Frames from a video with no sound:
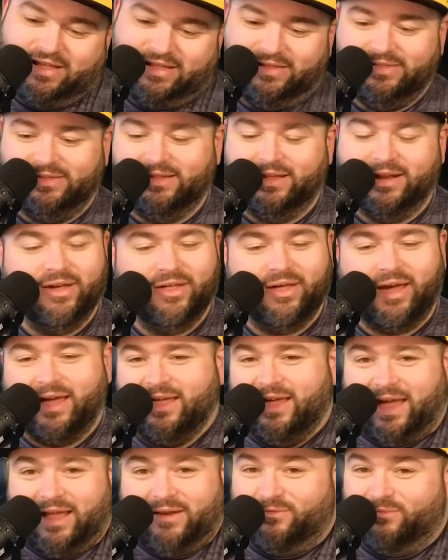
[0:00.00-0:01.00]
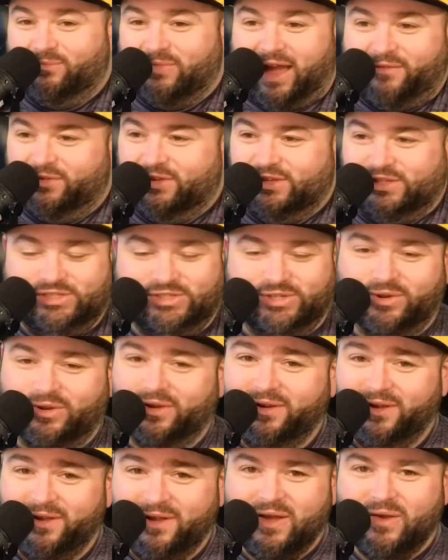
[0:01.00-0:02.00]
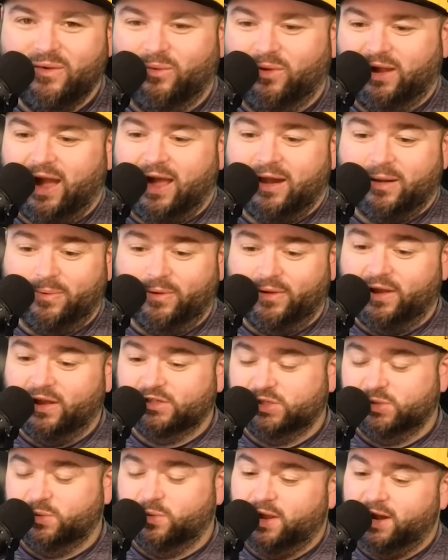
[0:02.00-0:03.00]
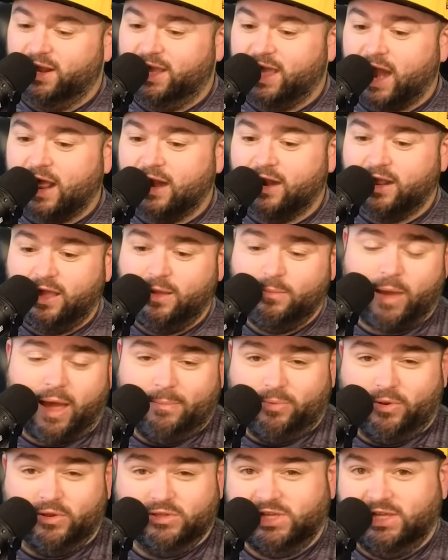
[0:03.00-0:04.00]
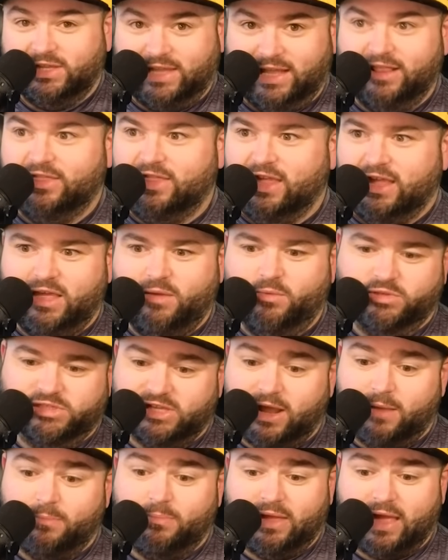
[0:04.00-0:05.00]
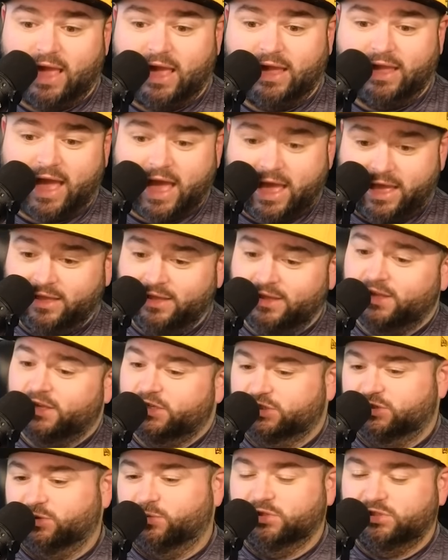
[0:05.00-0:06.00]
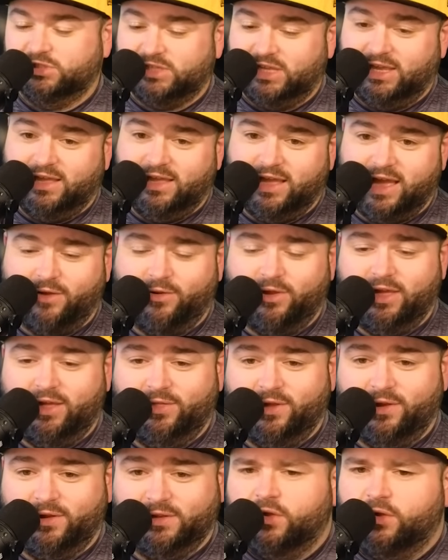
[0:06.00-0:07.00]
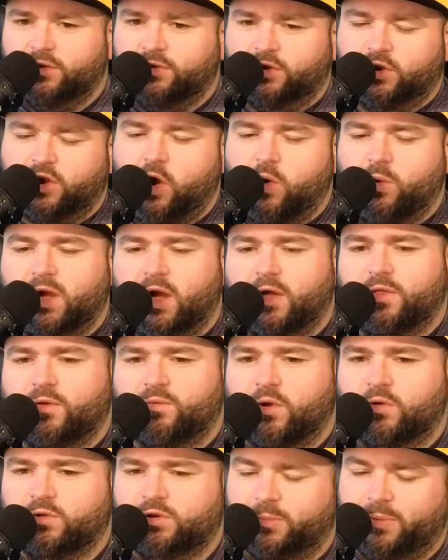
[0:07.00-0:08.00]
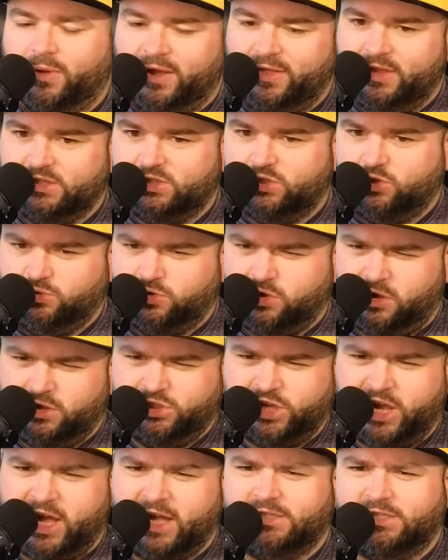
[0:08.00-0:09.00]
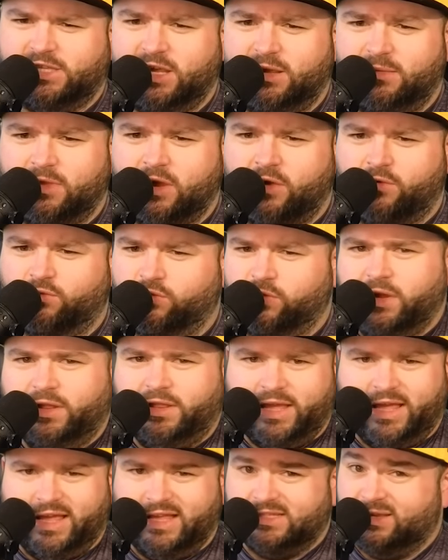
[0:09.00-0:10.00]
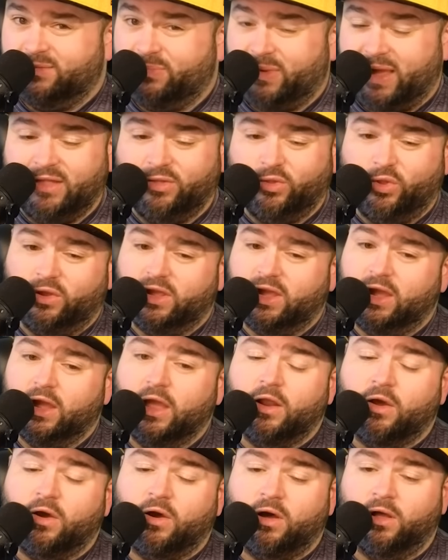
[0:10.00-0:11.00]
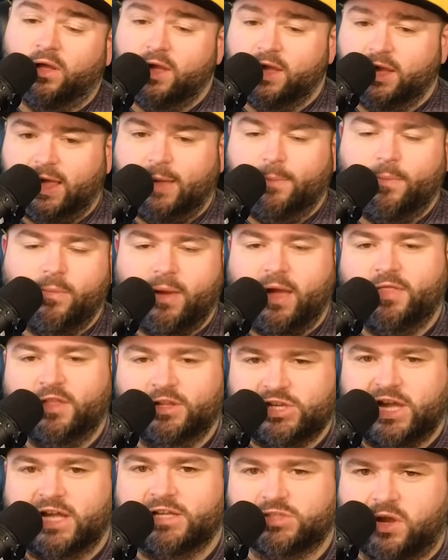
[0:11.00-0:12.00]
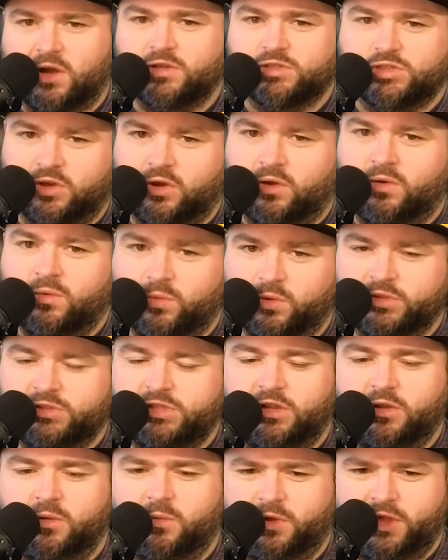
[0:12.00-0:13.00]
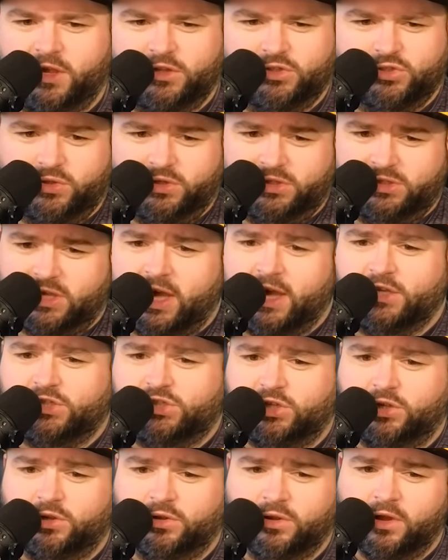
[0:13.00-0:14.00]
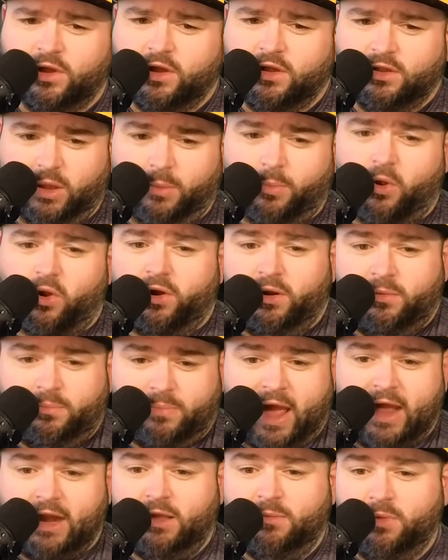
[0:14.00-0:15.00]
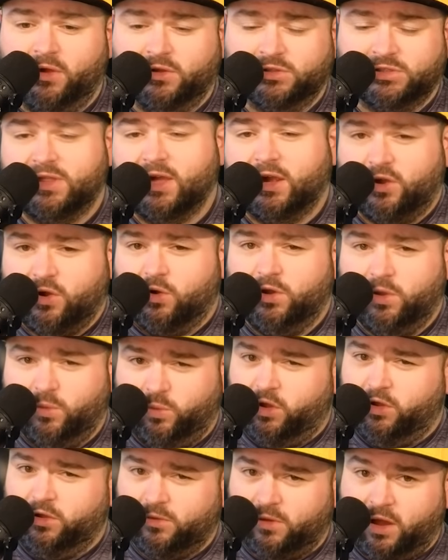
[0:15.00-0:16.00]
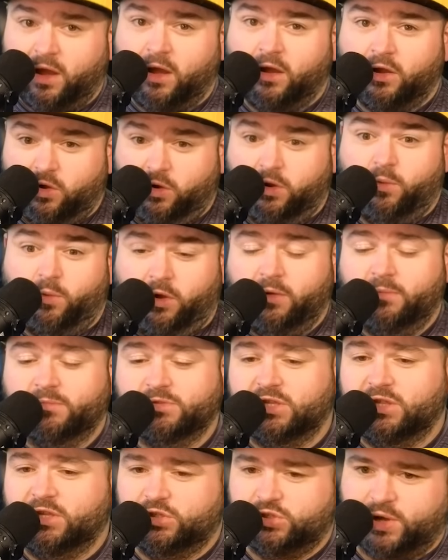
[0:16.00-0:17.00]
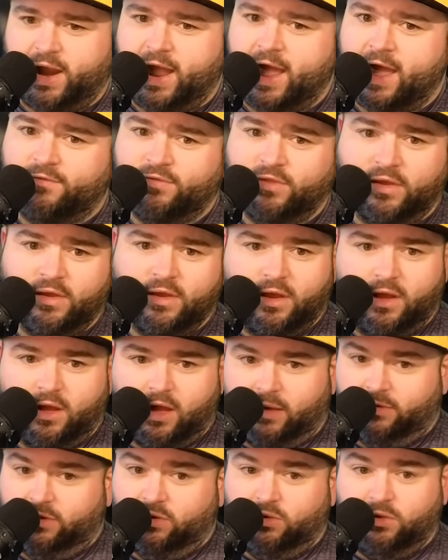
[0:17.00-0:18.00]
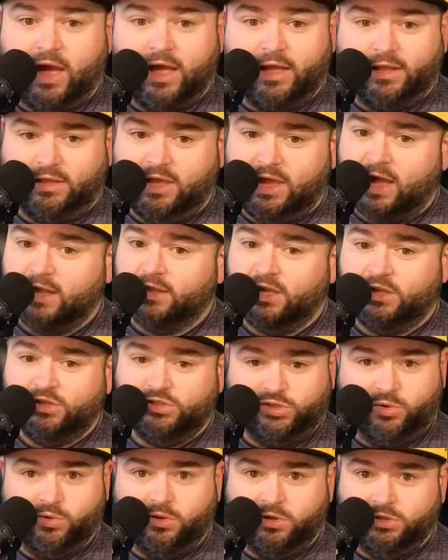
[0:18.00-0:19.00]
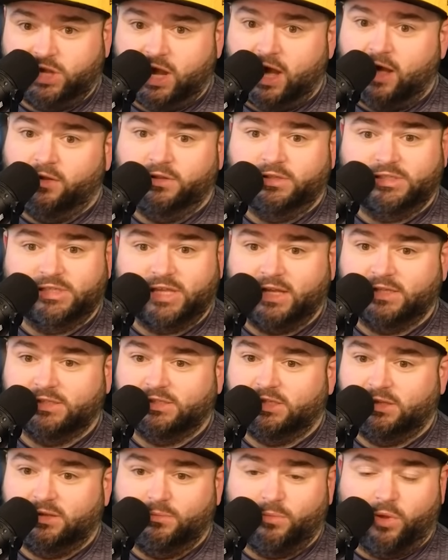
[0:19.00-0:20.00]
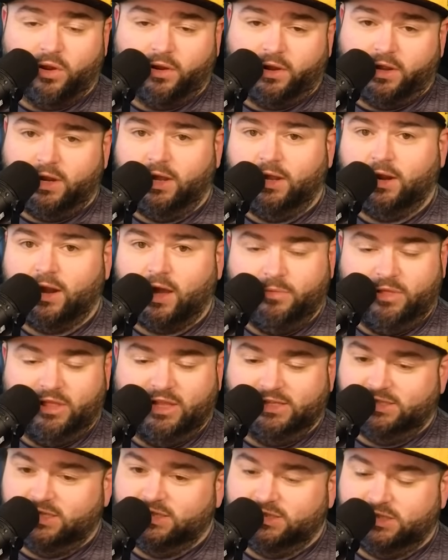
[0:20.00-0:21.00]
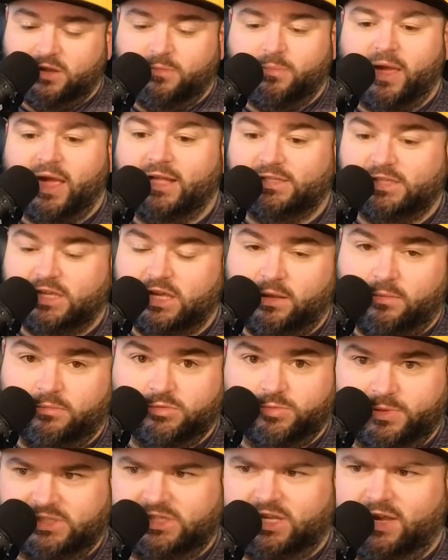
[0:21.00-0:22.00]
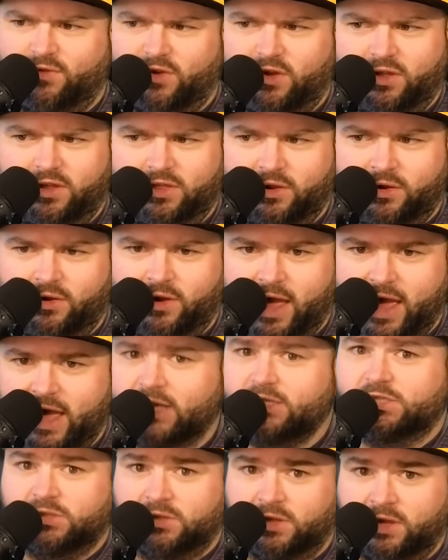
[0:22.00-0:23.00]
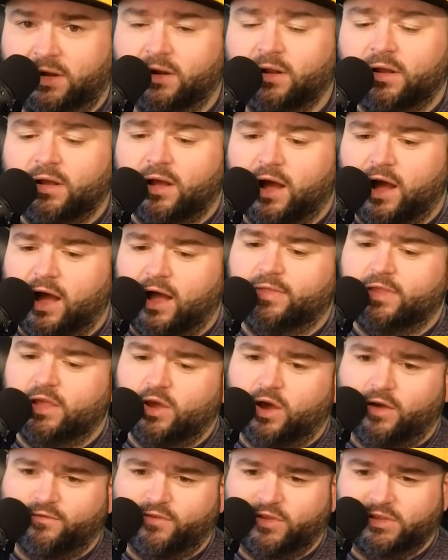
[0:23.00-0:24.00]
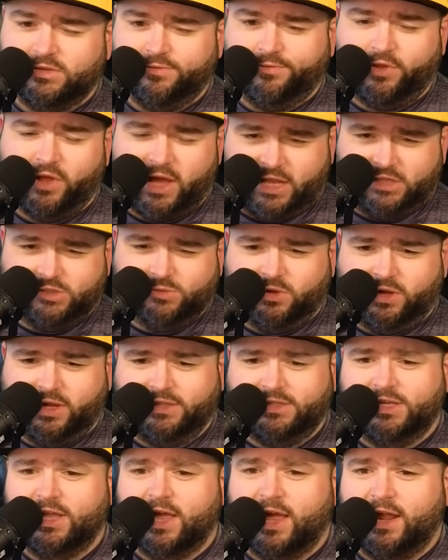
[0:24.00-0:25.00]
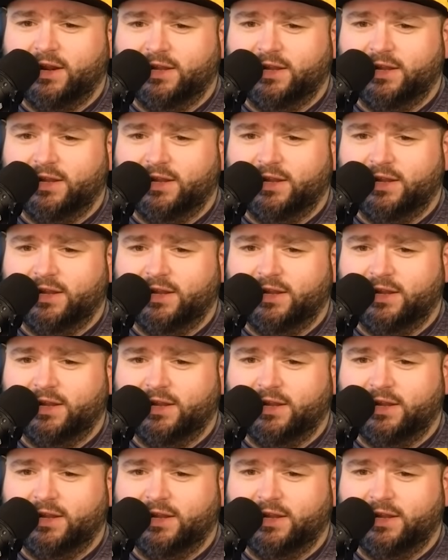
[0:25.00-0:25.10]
I'm not really sure what kind of production we're going to get out of him. I personally didn't think he was an NBA guy, so we'll see how he looks. They're going on the road to play this Utah Jazz team that really isn't bad looking at all. Keep in mind, the Jazz also were dealing with injuries last year. They brought in Patty Mills and then Cody Williams in the draft. You got Keontae George, Colin Sexton, Markkanen. I mean, this isn't a bad team. Specifically, they're excellent on the offensive glass. We'll get to that in a